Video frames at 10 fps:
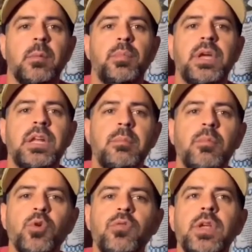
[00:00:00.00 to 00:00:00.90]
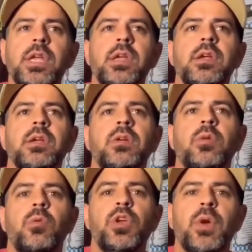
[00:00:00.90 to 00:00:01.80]
But in a movie
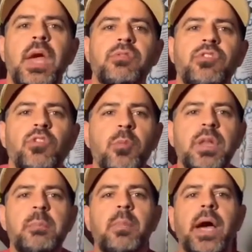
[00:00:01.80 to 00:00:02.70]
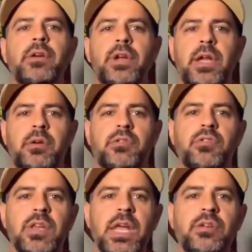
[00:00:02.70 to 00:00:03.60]
where you have so many minor
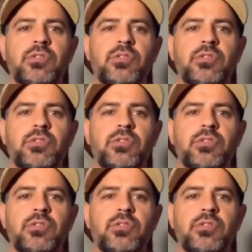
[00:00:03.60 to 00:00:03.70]
characters in a